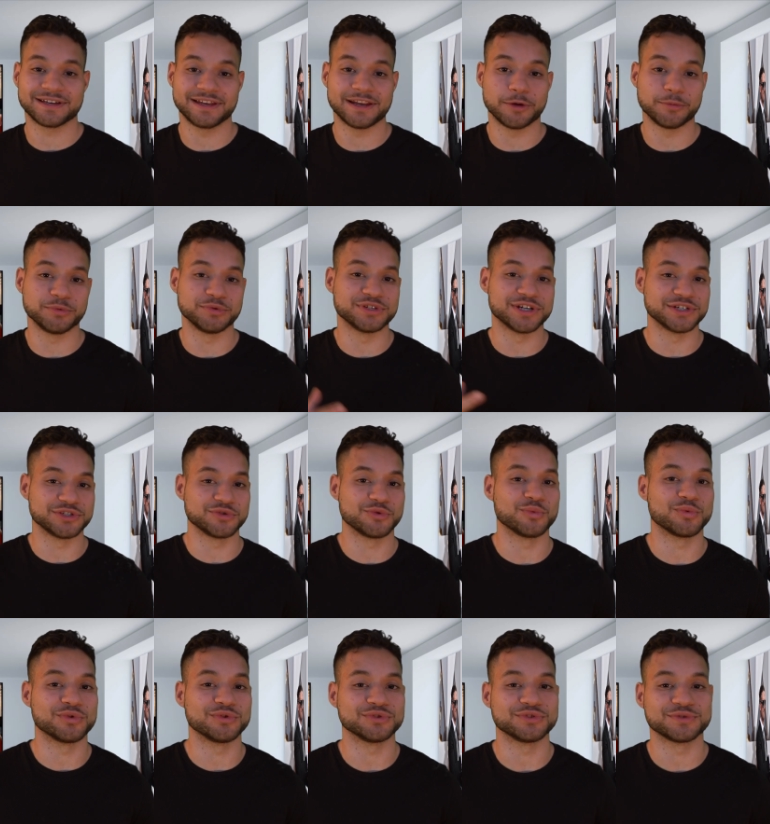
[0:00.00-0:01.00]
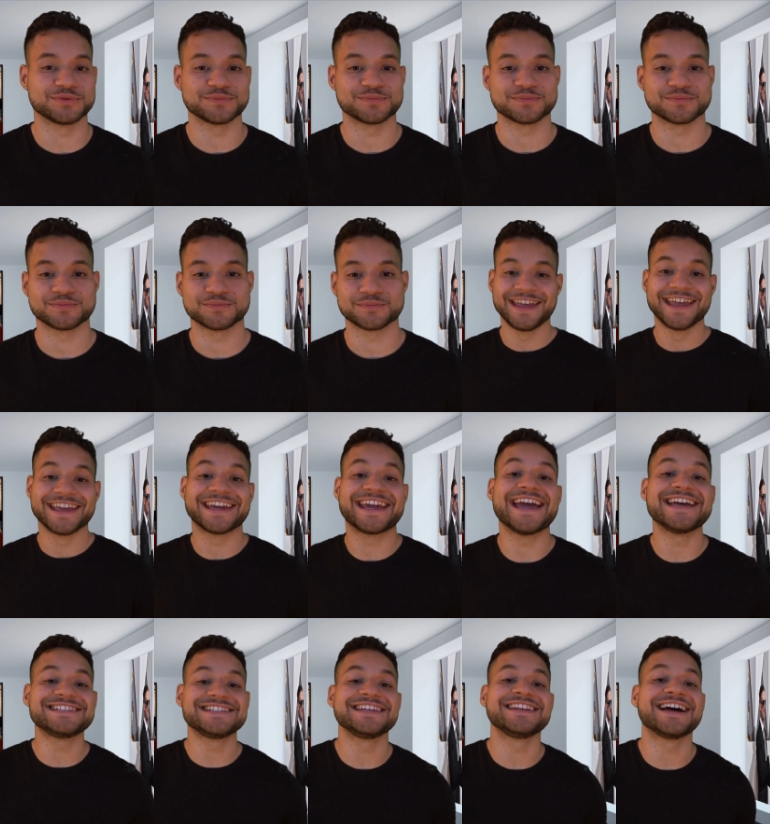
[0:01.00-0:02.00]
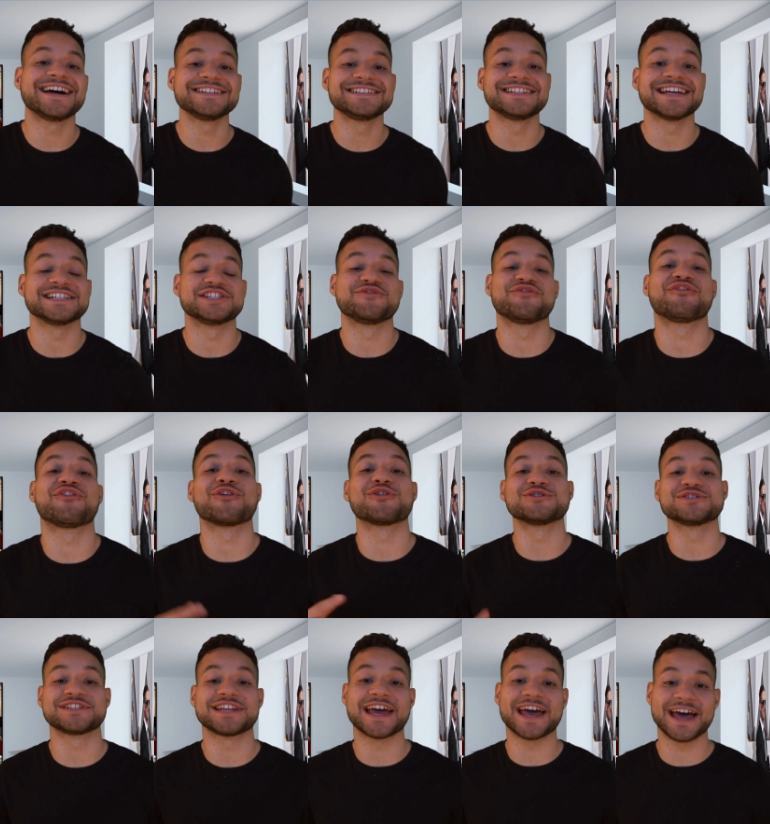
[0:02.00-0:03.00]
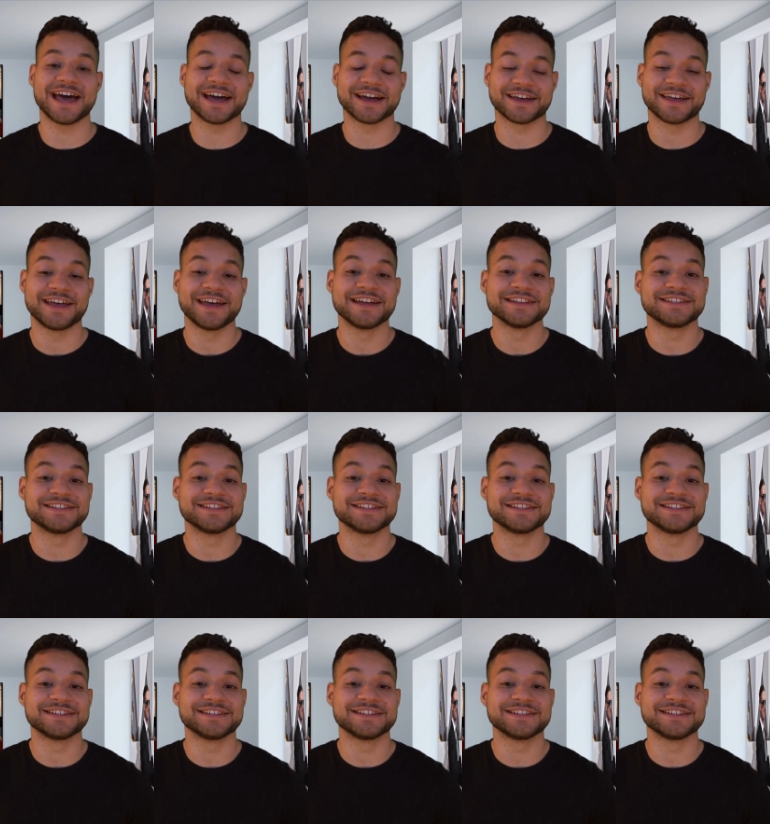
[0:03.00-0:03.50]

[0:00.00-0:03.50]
can help you change the world. Casey Neistat's first hack